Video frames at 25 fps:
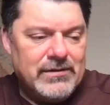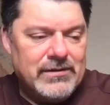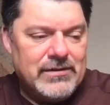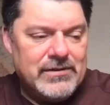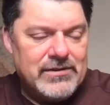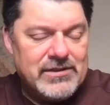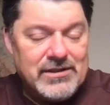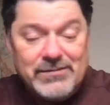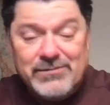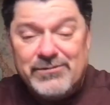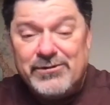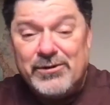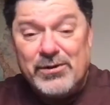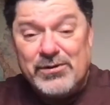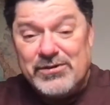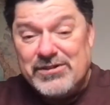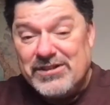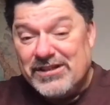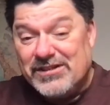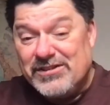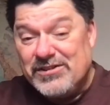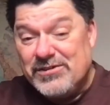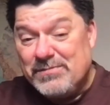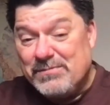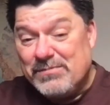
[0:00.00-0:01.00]
Some folks
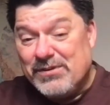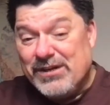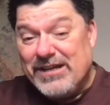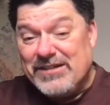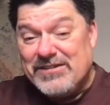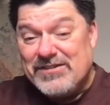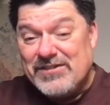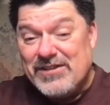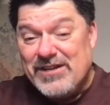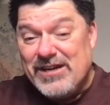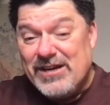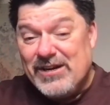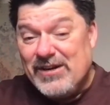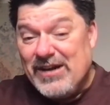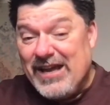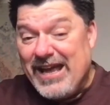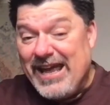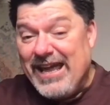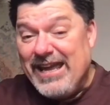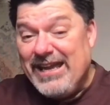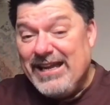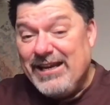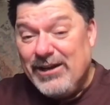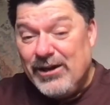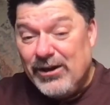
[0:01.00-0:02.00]
express their
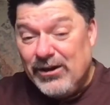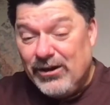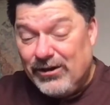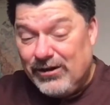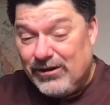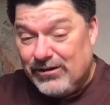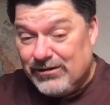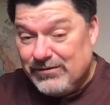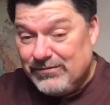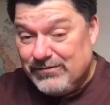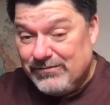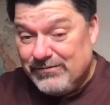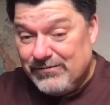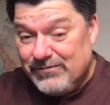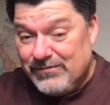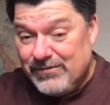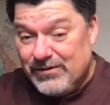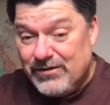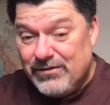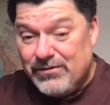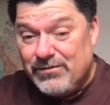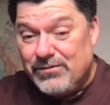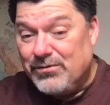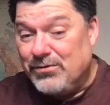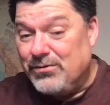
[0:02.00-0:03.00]
anger
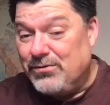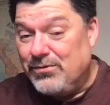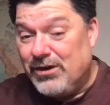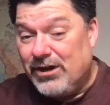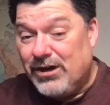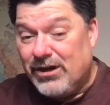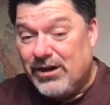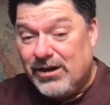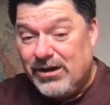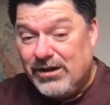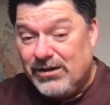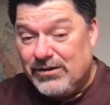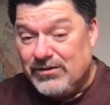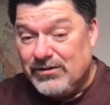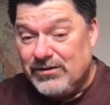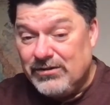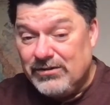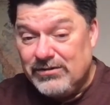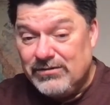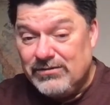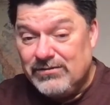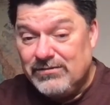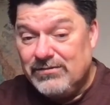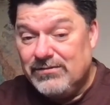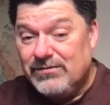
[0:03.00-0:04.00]
through art
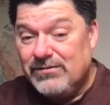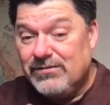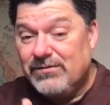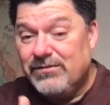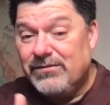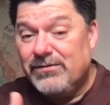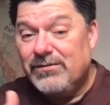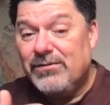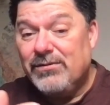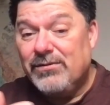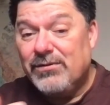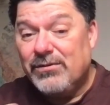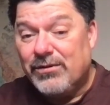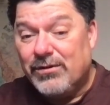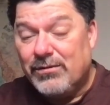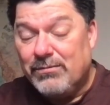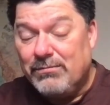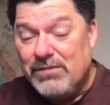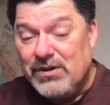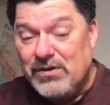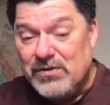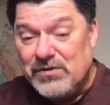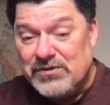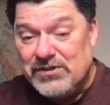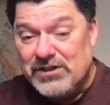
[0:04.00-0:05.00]
or
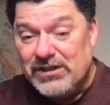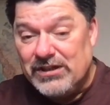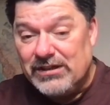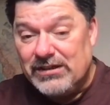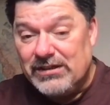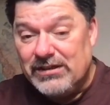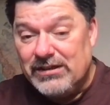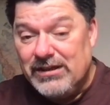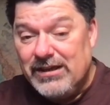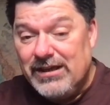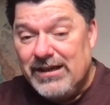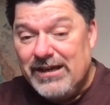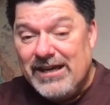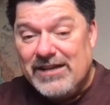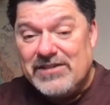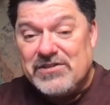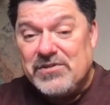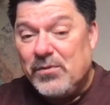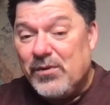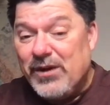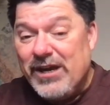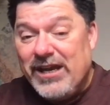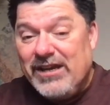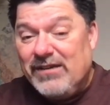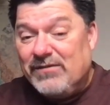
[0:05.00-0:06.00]
music as
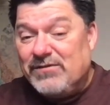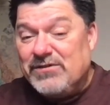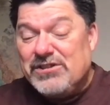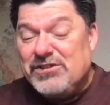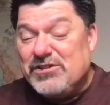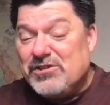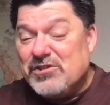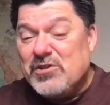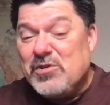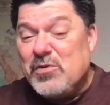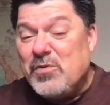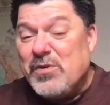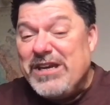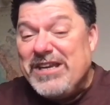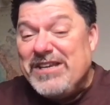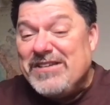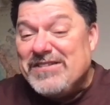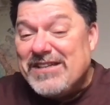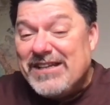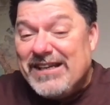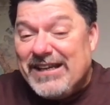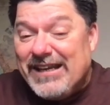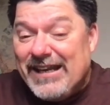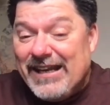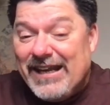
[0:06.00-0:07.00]
a way of
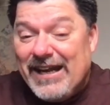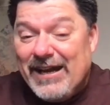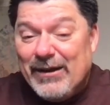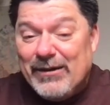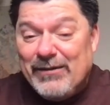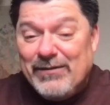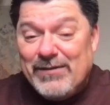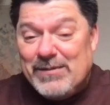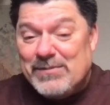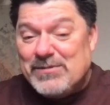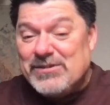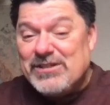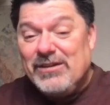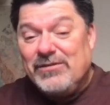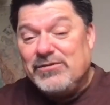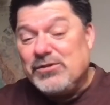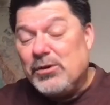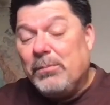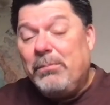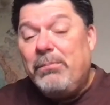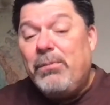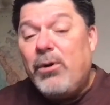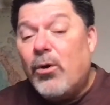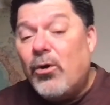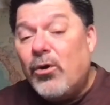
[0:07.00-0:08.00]
squeezing it out of themselves or
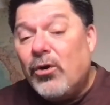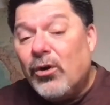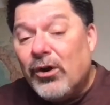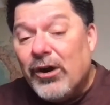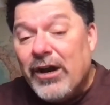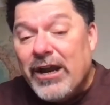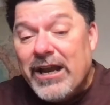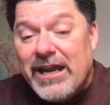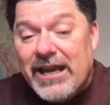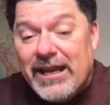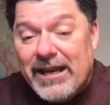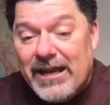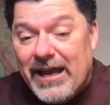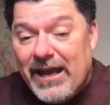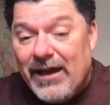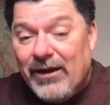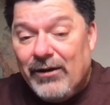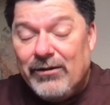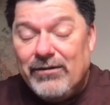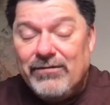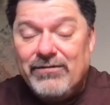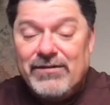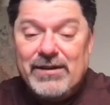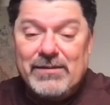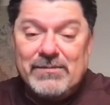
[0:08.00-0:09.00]
pouring it
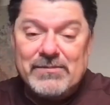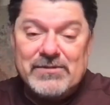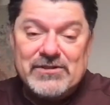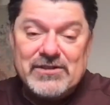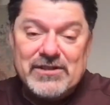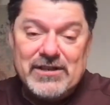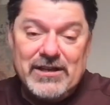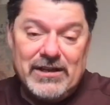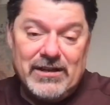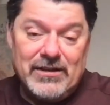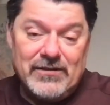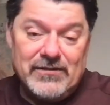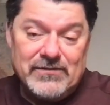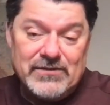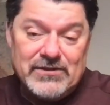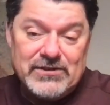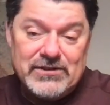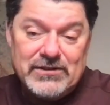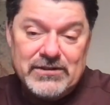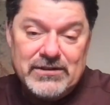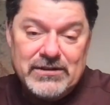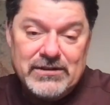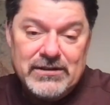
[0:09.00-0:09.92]
out of themselves